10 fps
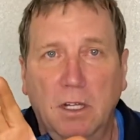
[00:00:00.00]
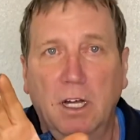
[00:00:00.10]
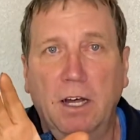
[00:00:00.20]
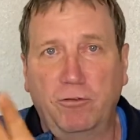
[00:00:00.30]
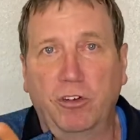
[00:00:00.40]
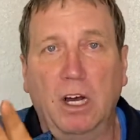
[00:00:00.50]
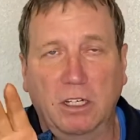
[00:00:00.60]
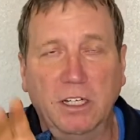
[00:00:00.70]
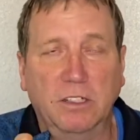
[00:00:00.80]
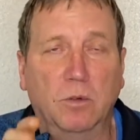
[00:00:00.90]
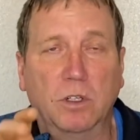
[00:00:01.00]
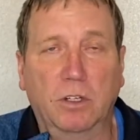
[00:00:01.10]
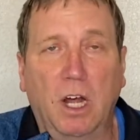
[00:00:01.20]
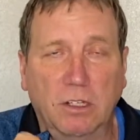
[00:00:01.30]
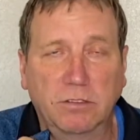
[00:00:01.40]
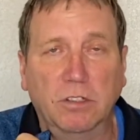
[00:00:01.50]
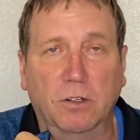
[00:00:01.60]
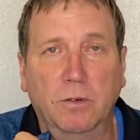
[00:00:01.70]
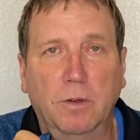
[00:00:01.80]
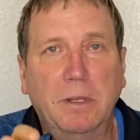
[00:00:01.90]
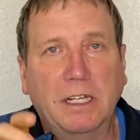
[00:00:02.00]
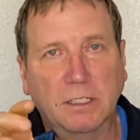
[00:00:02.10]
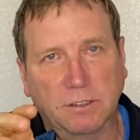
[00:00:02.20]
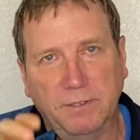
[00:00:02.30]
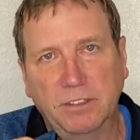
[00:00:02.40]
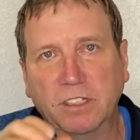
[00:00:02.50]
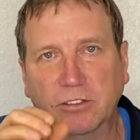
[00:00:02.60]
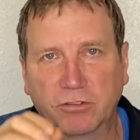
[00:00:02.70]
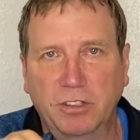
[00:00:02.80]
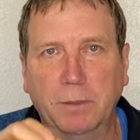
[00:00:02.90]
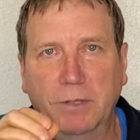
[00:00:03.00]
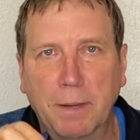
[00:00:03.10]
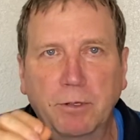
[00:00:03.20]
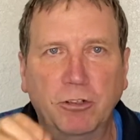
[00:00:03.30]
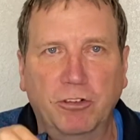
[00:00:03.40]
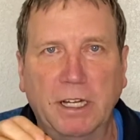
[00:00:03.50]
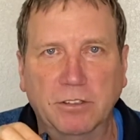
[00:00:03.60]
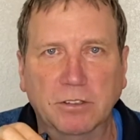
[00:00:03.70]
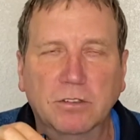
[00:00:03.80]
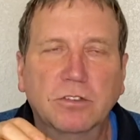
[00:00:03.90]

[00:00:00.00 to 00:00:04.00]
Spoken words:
of chaga in the world also because of its extreme temperature changes.